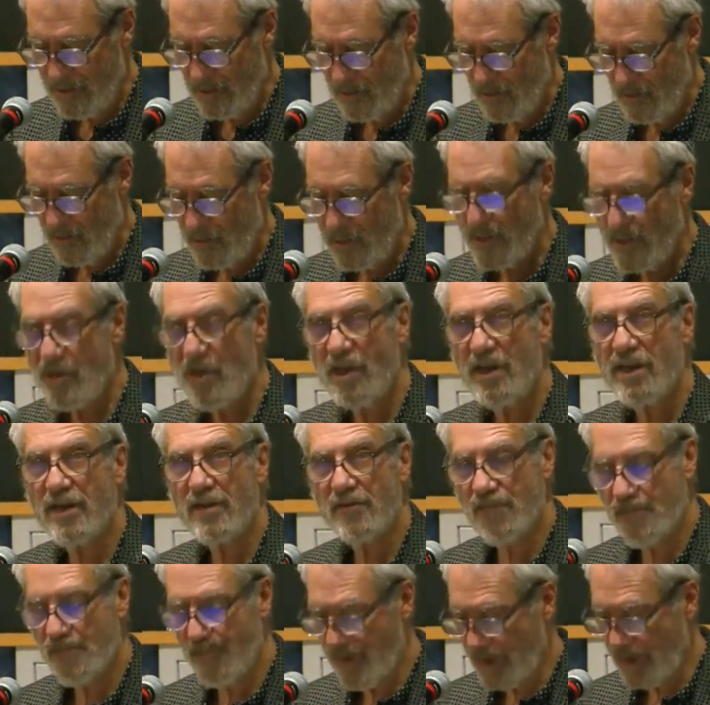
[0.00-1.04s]
When night
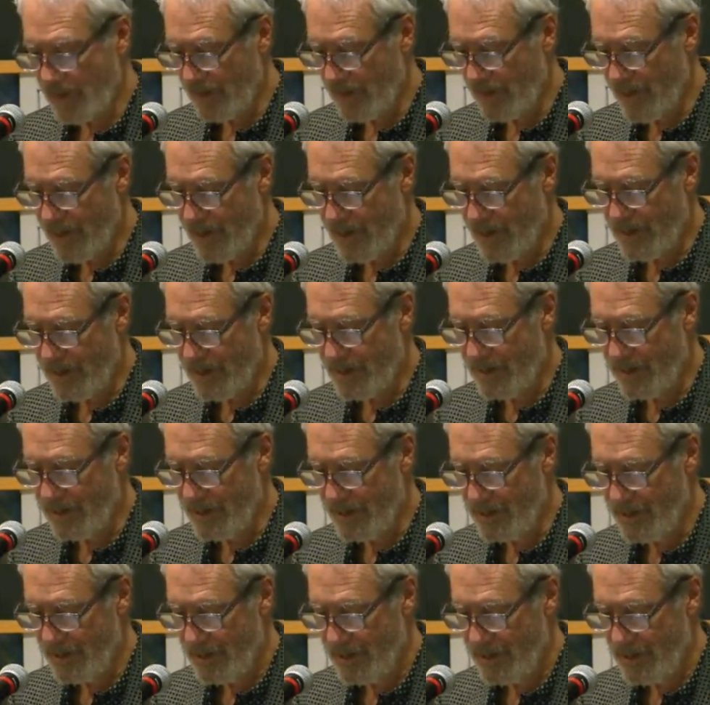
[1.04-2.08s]
fell again,
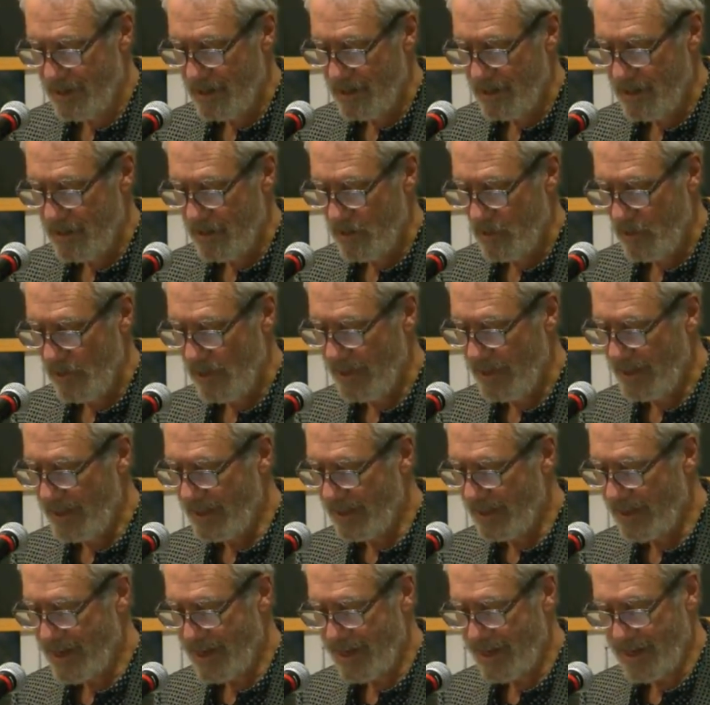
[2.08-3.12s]
we lit a
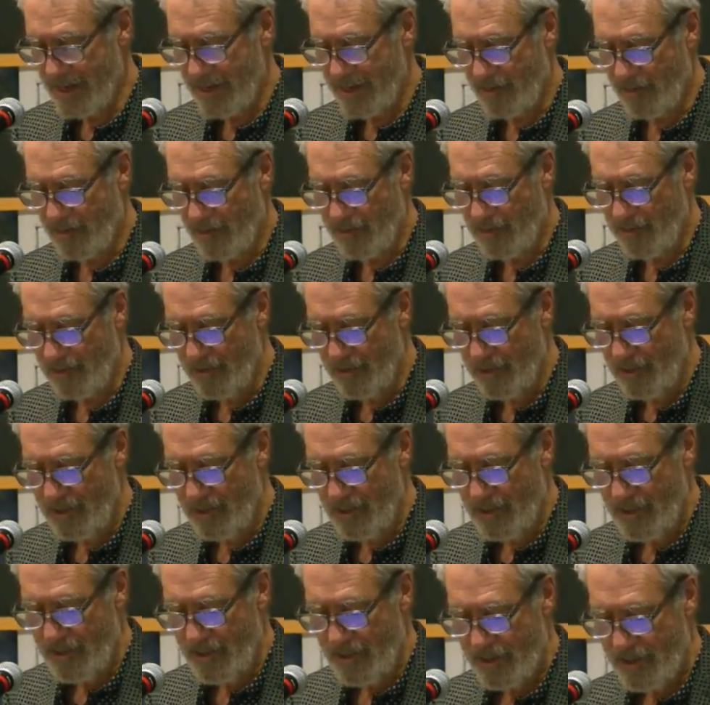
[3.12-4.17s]
candle
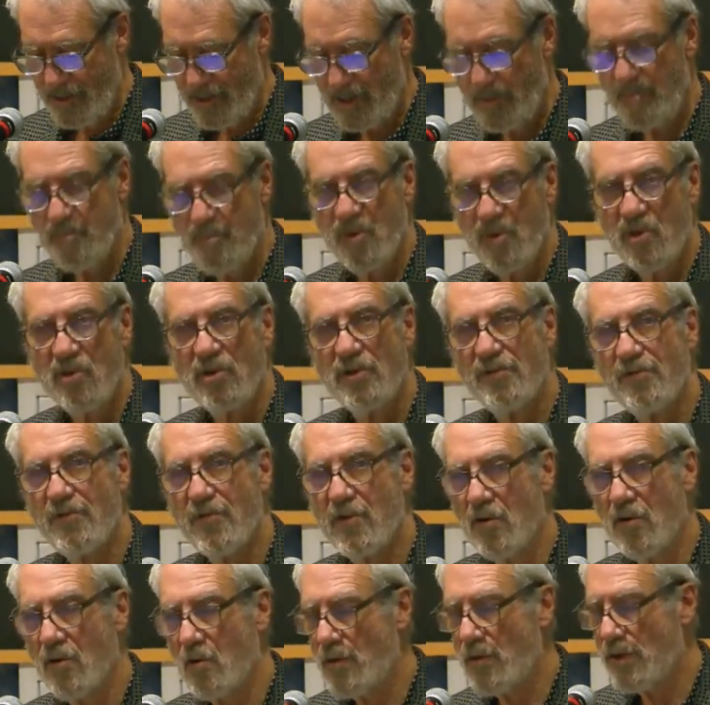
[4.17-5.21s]
that burned for
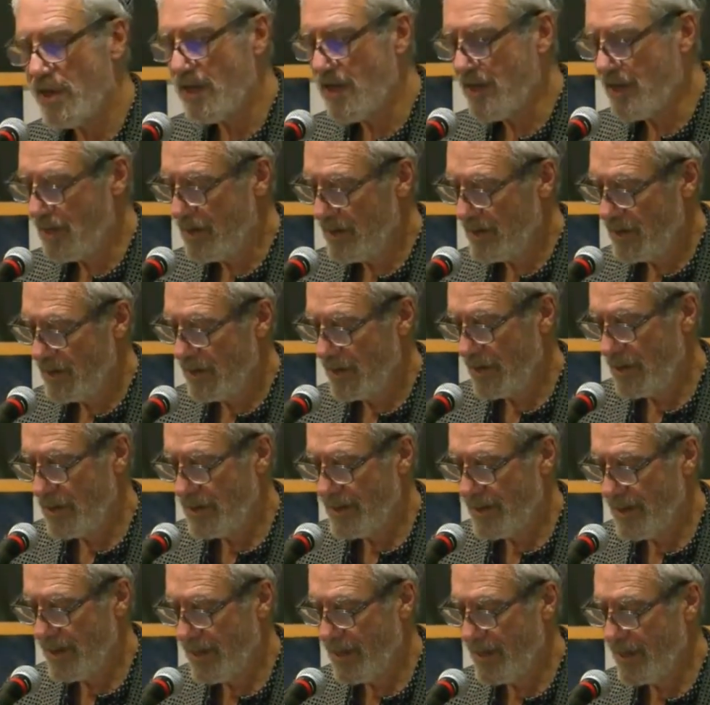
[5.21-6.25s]
a week and a
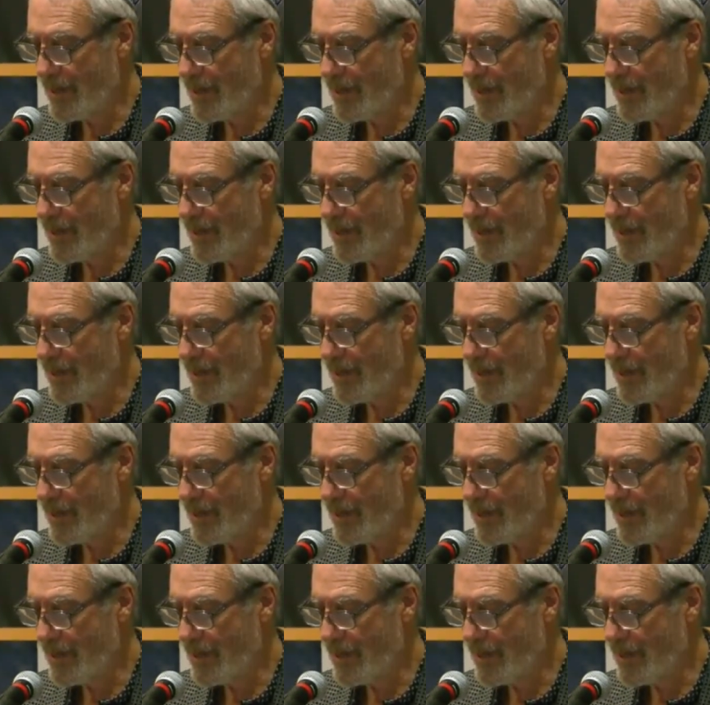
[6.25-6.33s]
day.